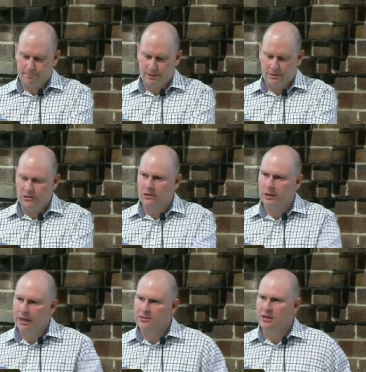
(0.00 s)

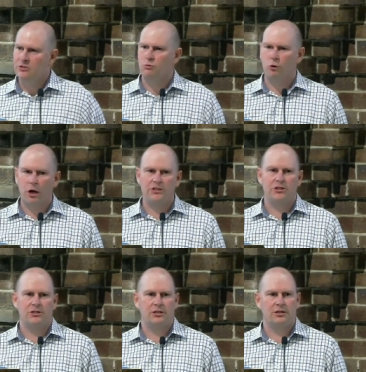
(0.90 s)
declares us
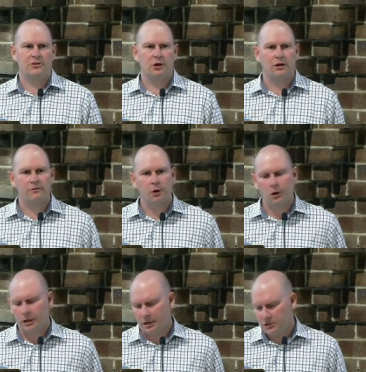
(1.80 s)
righteous in the sight of
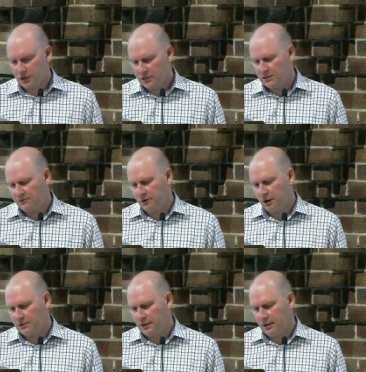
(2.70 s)
God. He
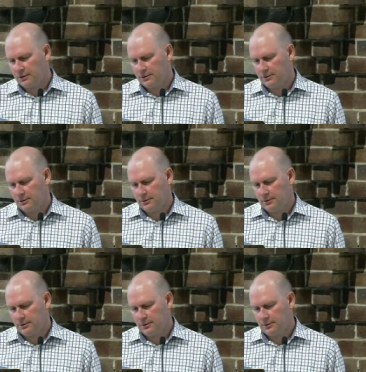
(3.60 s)
justifies us.